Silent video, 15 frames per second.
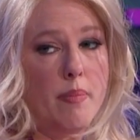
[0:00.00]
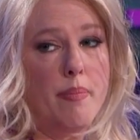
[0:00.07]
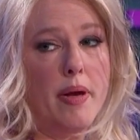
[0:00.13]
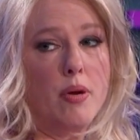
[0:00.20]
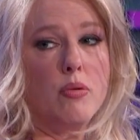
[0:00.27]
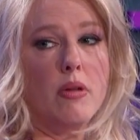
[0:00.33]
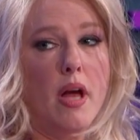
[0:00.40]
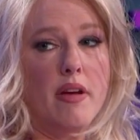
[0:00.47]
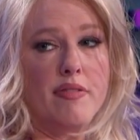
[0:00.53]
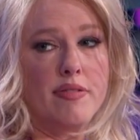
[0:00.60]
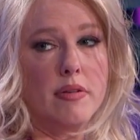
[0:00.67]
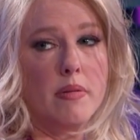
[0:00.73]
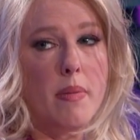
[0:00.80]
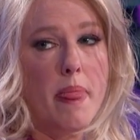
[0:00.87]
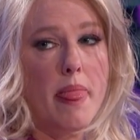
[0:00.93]
a better
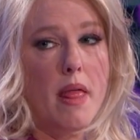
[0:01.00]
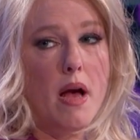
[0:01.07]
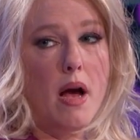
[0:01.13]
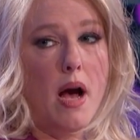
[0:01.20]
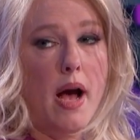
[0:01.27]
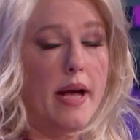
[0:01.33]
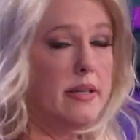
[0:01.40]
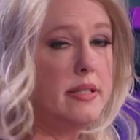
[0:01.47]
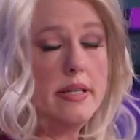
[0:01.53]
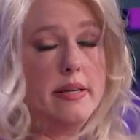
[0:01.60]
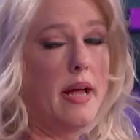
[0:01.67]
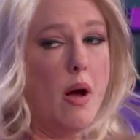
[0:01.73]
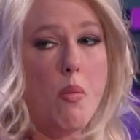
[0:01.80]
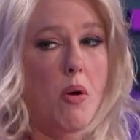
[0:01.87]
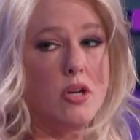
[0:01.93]
life. I
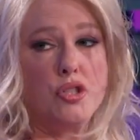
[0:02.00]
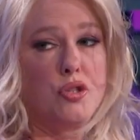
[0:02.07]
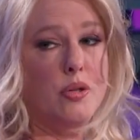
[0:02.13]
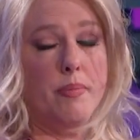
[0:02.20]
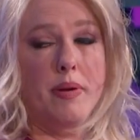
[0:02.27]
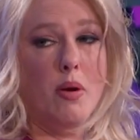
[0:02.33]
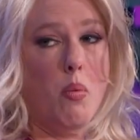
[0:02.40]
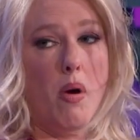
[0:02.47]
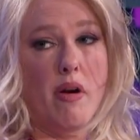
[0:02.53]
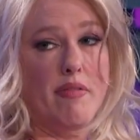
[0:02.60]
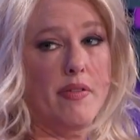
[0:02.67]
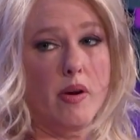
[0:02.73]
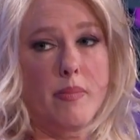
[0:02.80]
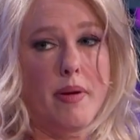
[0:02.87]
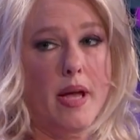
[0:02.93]
did not want you to be a
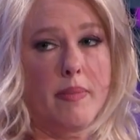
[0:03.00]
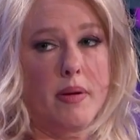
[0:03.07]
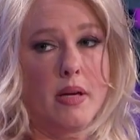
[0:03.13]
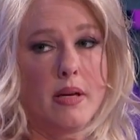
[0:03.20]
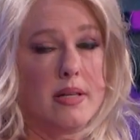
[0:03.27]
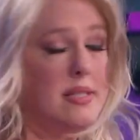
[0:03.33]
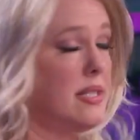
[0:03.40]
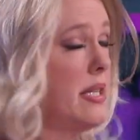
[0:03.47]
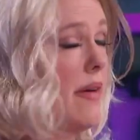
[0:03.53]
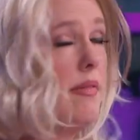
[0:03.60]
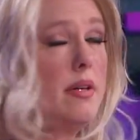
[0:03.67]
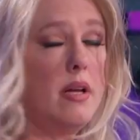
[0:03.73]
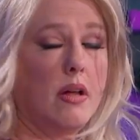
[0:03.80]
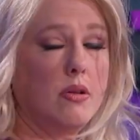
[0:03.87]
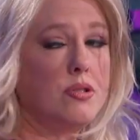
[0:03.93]
welfare baby.
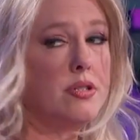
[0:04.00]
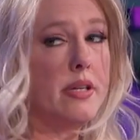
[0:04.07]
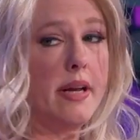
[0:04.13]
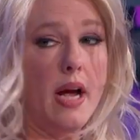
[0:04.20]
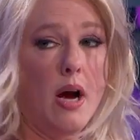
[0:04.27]
$7 an